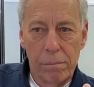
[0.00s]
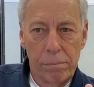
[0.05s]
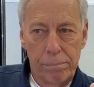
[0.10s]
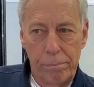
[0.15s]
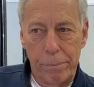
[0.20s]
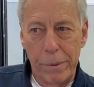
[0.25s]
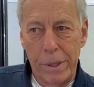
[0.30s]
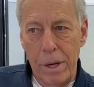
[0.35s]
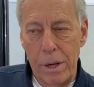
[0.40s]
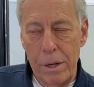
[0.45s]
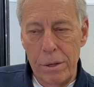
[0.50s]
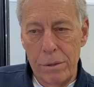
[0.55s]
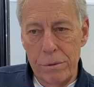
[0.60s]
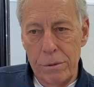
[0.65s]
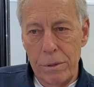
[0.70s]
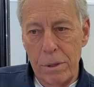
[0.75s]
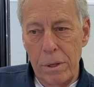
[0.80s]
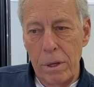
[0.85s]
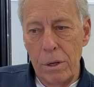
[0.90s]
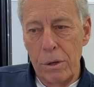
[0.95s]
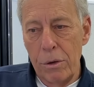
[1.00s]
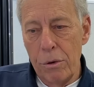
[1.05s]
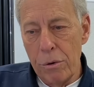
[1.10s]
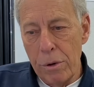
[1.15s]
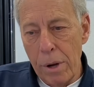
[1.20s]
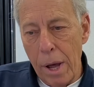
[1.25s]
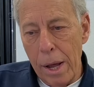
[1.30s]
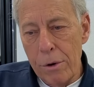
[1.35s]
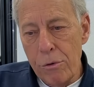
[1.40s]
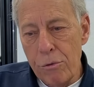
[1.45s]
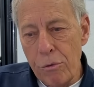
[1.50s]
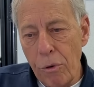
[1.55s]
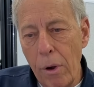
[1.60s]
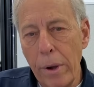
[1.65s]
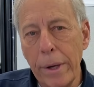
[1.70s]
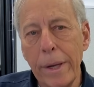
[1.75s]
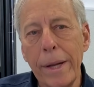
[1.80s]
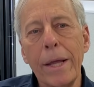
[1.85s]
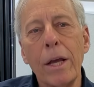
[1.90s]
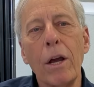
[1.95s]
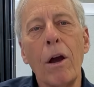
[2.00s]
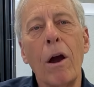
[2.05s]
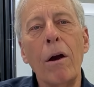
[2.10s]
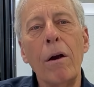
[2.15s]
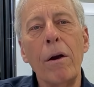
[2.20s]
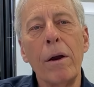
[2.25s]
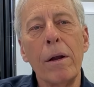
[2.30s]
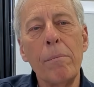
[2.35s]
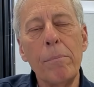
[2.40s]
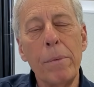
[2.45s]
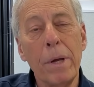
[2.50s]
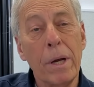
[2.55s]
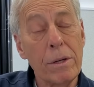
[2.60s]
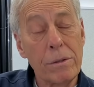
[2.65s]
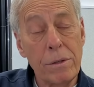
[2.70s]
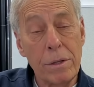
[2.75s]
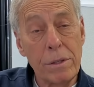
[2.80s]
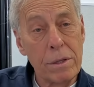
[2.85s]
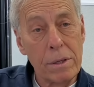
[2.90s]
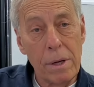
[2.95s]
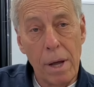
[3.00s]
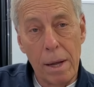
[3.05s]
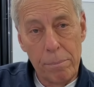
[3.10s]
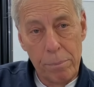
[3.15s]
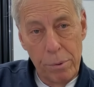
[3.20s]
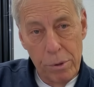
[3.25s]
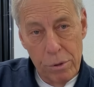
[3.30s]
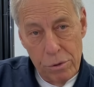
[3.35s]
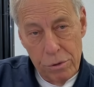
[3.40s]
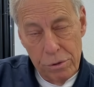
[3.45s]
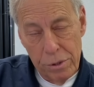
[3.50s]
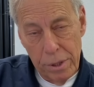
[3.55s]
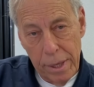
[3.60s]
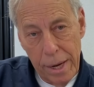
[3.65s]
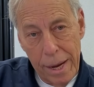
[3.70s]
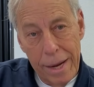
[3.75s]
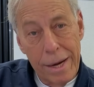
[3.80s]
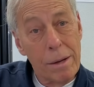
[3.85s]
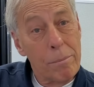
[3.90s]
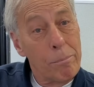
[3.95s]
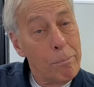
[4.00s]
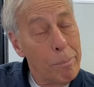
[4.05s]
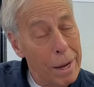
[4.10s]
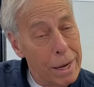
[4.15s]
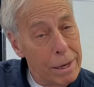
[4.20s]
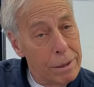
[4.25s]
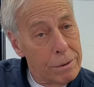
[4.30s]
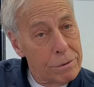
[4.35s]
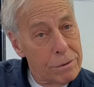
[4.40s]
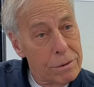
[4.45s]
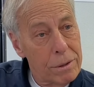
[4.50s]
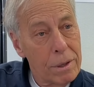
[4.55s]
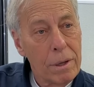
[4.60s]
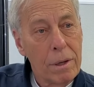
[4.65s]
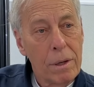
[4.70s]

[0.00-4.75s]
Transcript: because you're not drawing any current because it's not producing any bass.